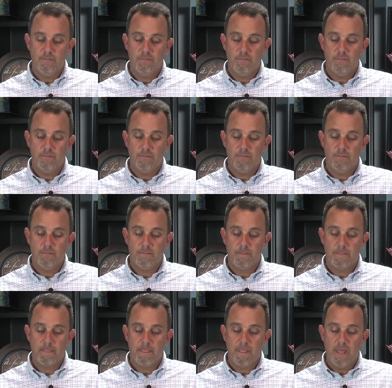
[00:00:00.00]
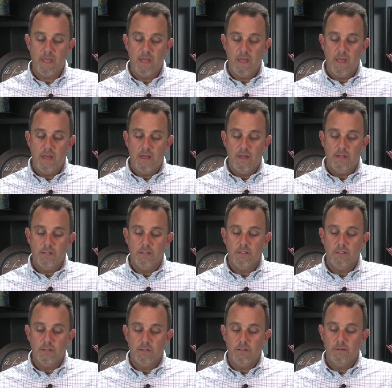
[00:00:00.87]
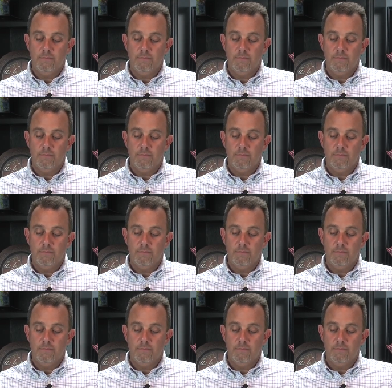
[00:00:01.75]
[no speech]